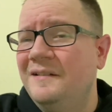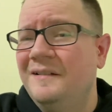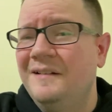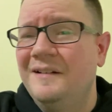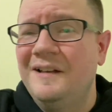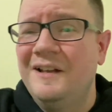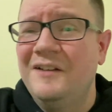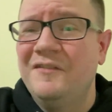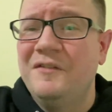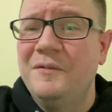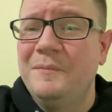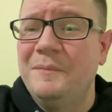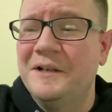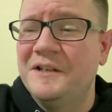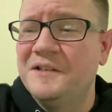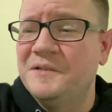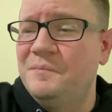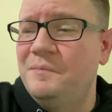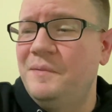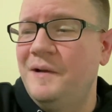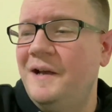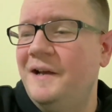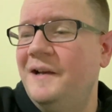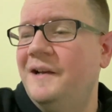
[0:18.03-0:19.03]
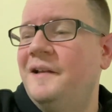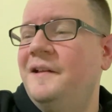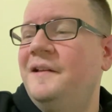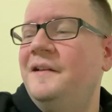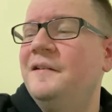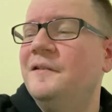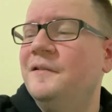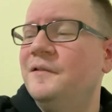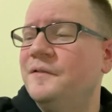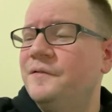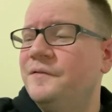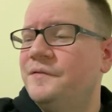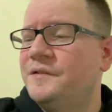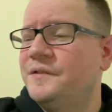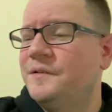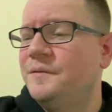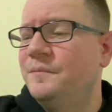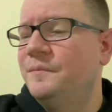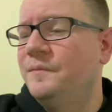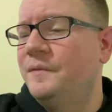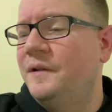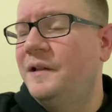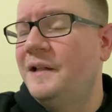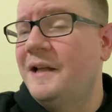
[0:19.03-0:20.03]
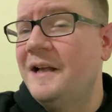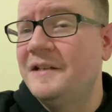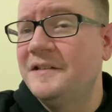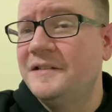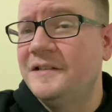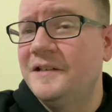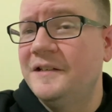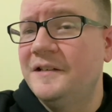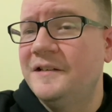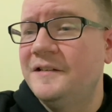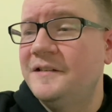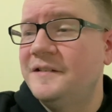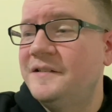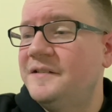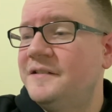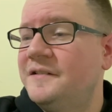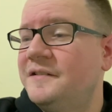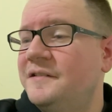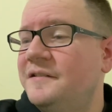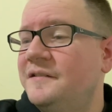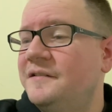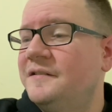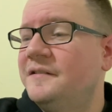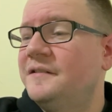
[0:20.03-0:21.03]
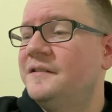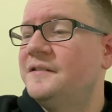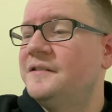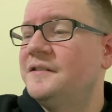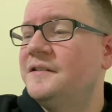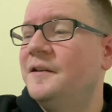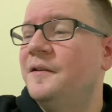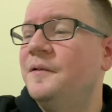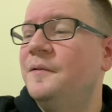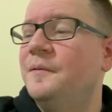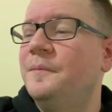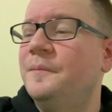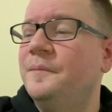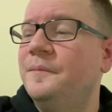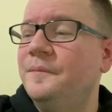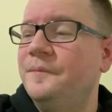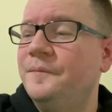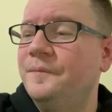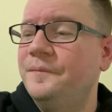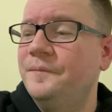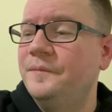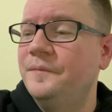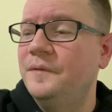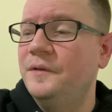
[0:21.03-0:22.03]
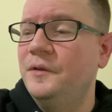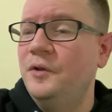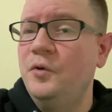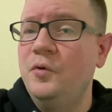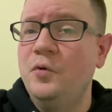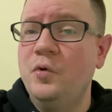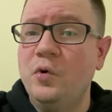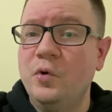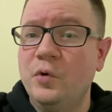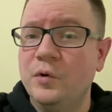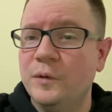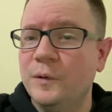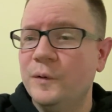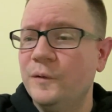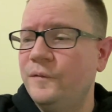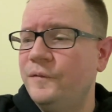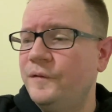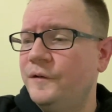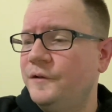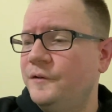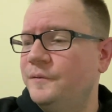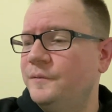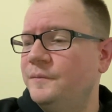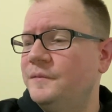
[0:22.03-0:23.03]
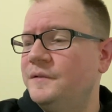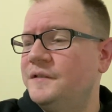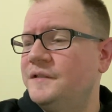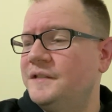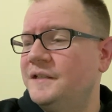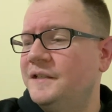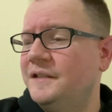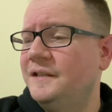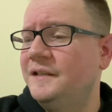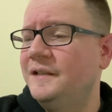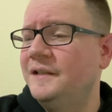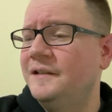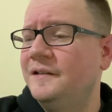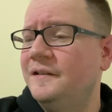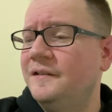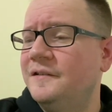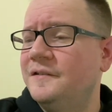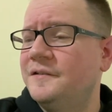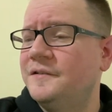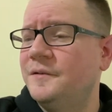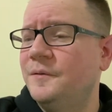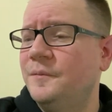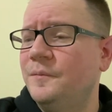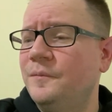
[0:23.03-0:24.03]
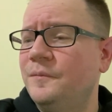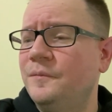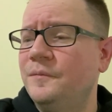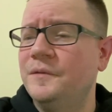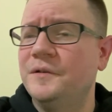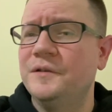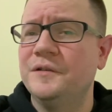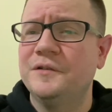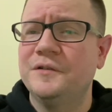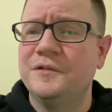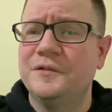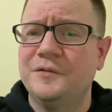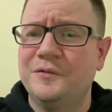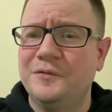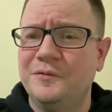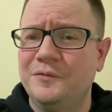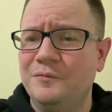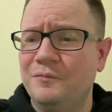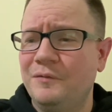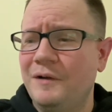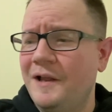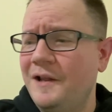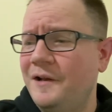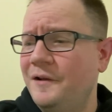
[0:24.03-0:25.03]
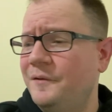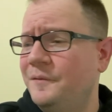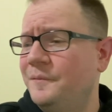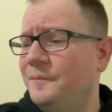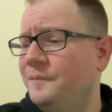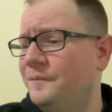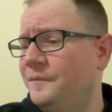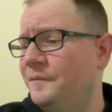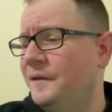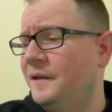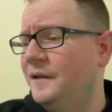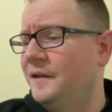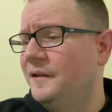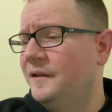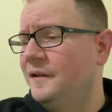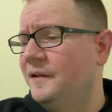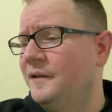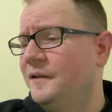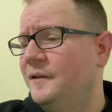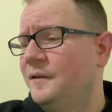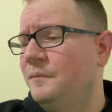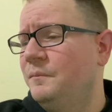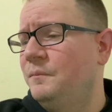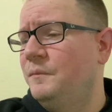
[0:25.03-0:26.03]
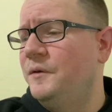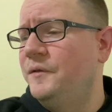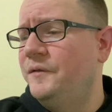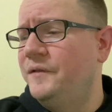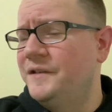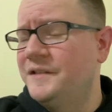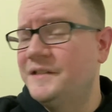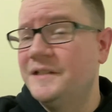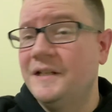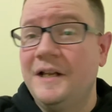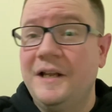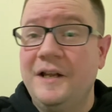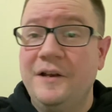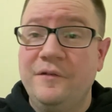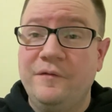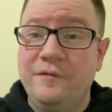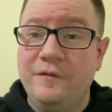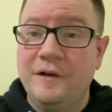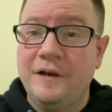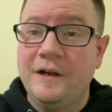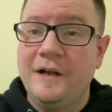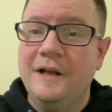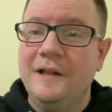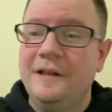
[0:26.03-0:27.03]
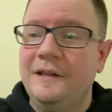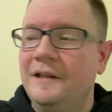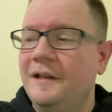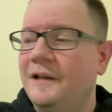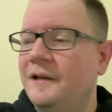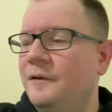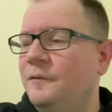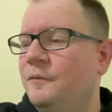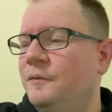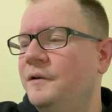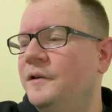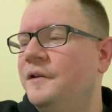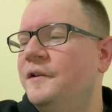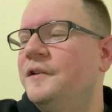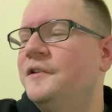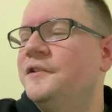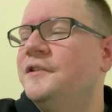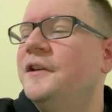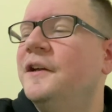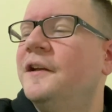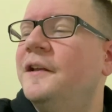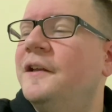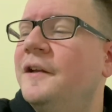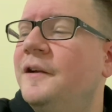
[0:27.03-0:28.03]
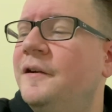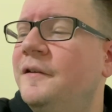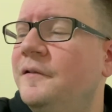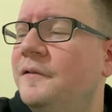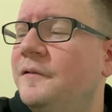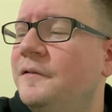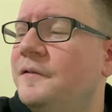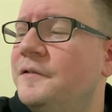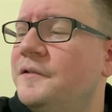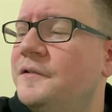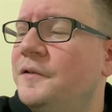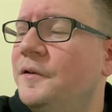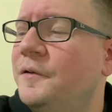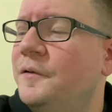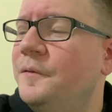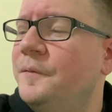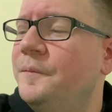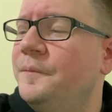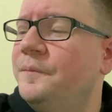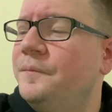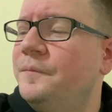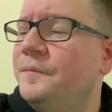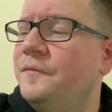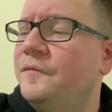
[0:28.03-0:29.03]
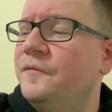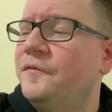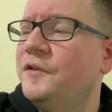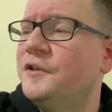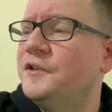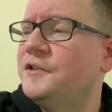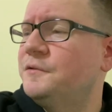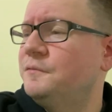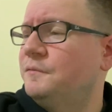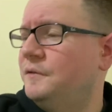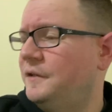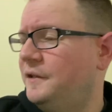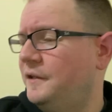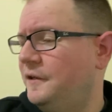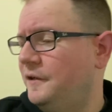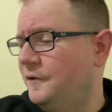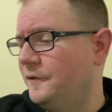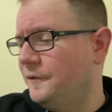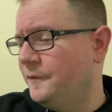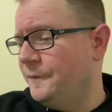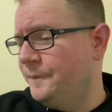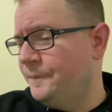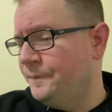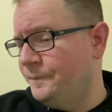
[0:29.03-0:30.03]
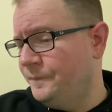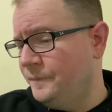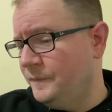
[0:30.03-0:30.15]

kind of a mixed bag here. Some classics, some new horror films, and then some just random movies that I had forgotten that I wanted to check out. So first one here